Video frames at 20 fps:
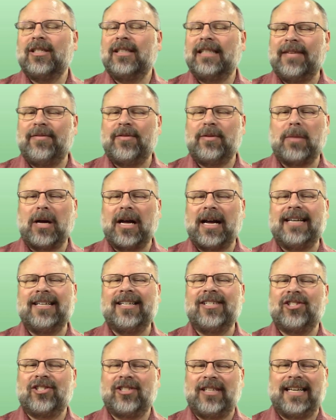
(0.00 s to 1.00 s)
leaving behind a
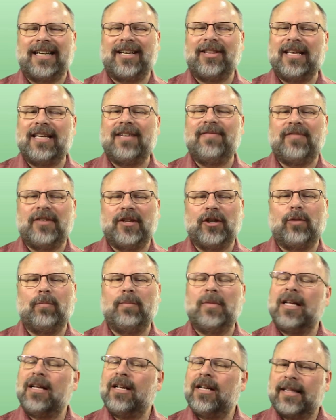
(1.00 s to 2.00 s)
slick, thin film
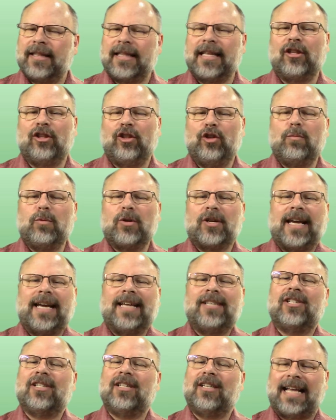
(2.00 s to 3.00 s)
that
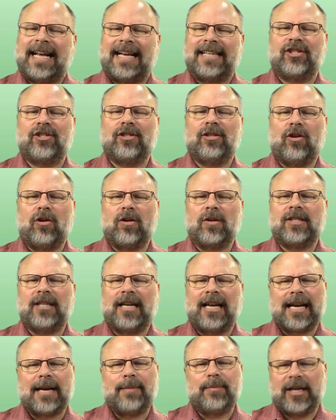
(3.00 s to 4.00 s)
lubricates and lasts a long
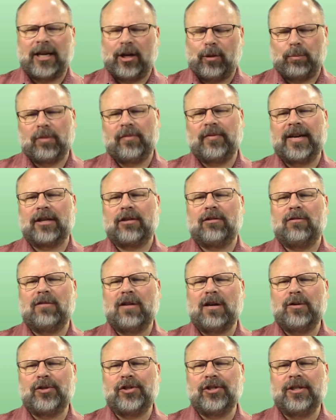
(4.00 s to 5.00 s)
time to help prevent
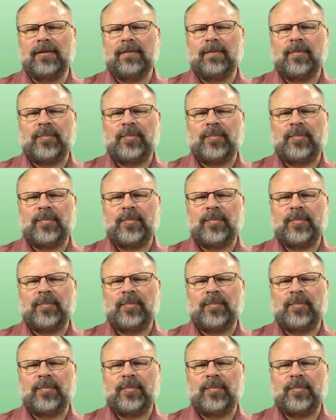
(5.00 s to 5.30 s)
corrosion.